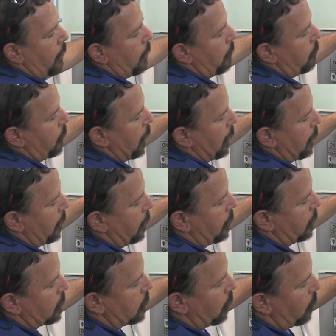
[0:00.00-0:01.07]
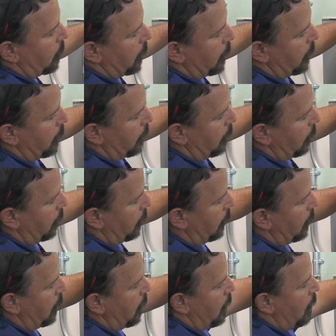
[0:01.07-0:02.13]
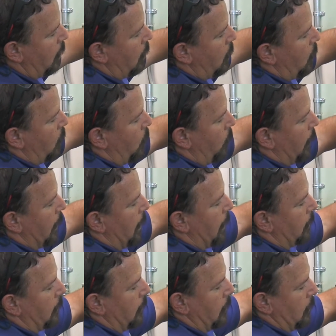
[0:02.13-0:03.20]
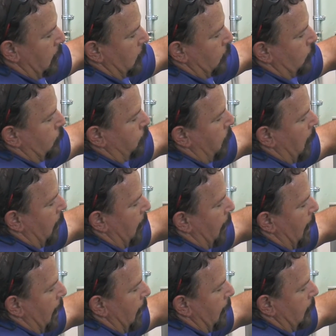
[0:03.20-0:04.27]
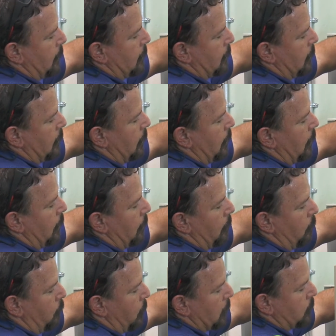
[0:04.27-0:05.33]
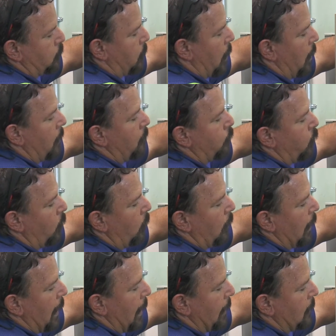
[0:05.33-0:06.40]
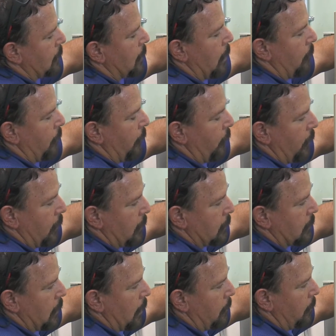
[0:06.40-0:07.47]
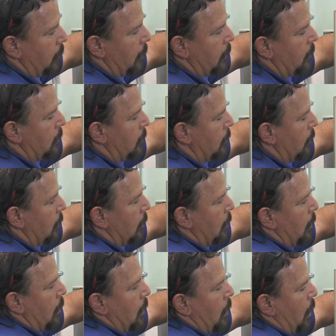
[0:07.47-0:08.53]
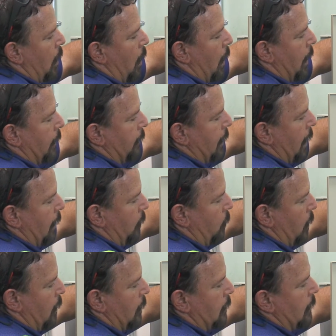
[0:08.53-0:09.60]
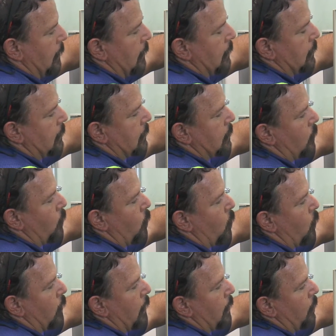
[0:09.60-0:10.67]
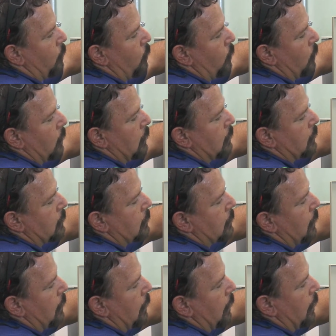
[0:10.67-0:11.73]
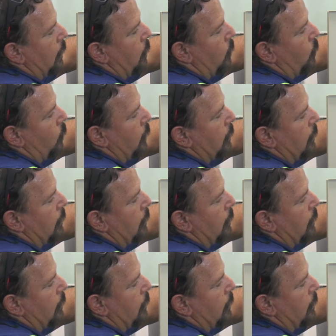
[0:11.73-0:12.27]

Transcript: breakers over here. We got spa lights and spa and pool lights, everything is labeled. That one is working with